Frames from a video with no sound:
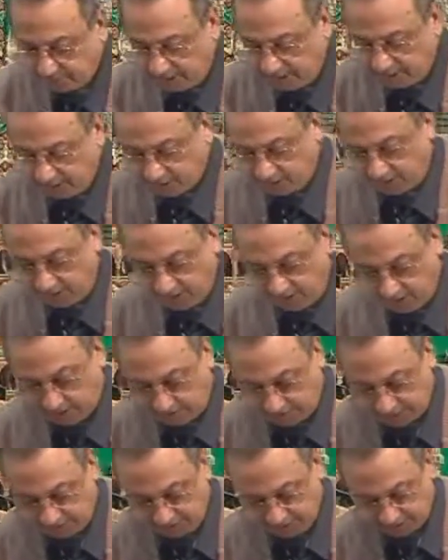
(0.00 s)
So how
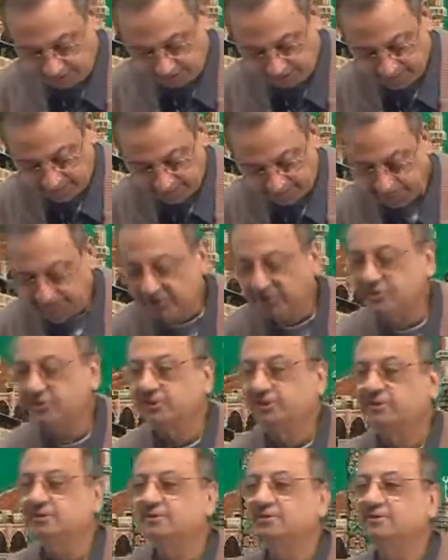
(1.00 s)
will you say, brothers and
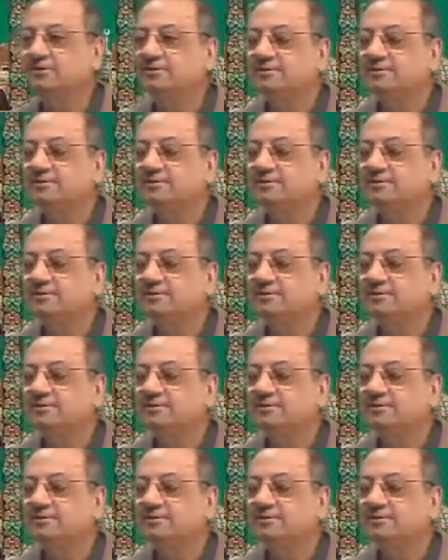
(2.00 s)
sisters?